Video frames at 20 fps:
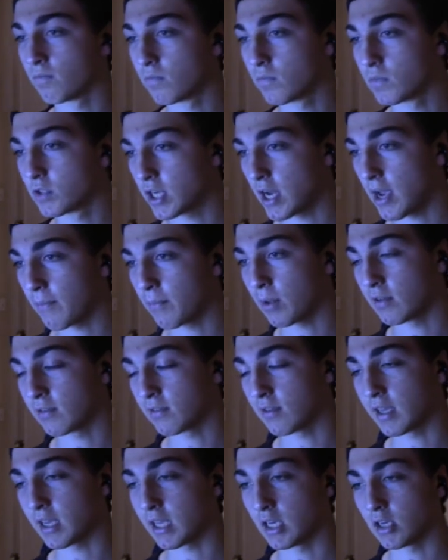
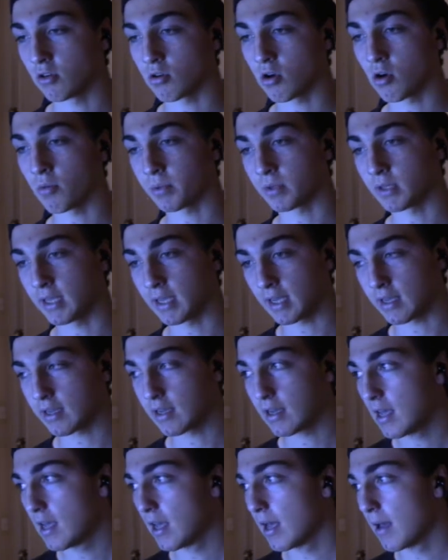Champions League and Europa League
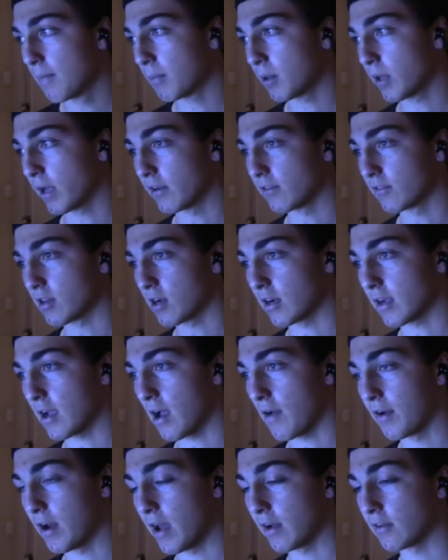players that are
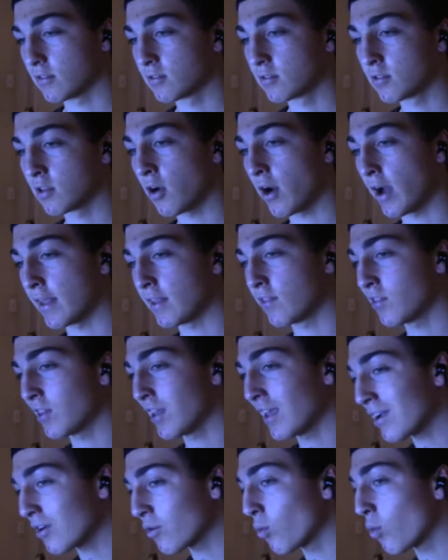coming out. So I
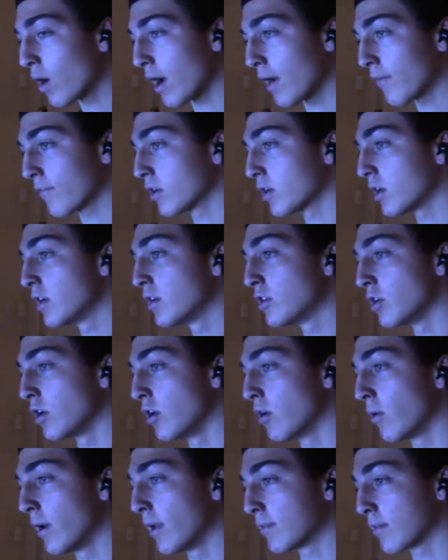think what I'm going to
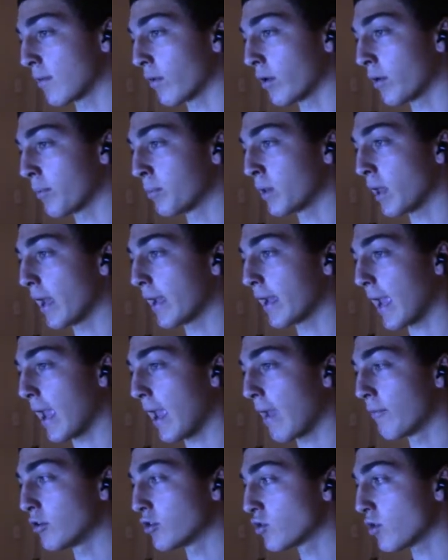do is I'm going to play a
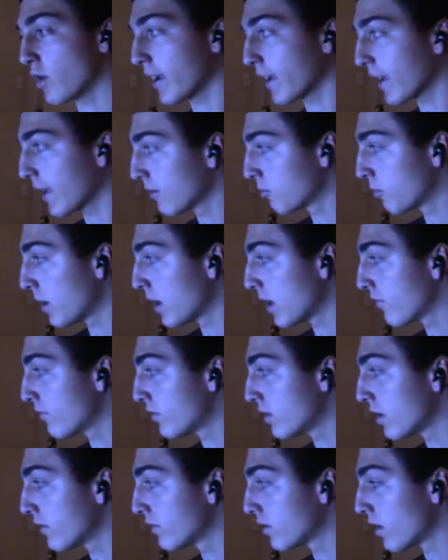game and try and get as many
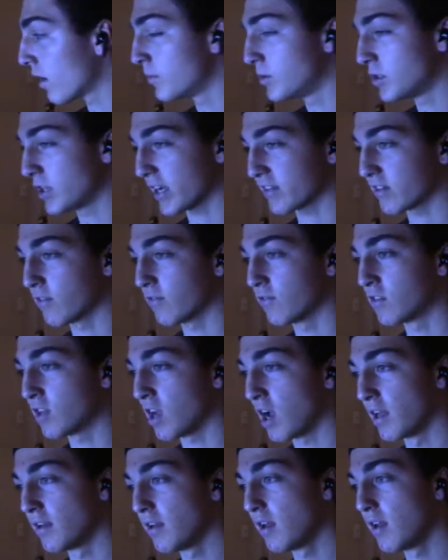of these objectives
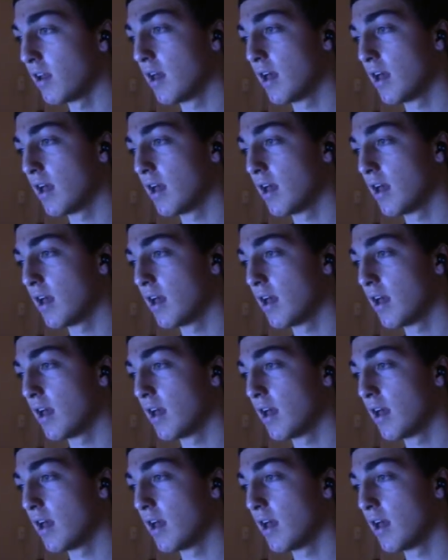done.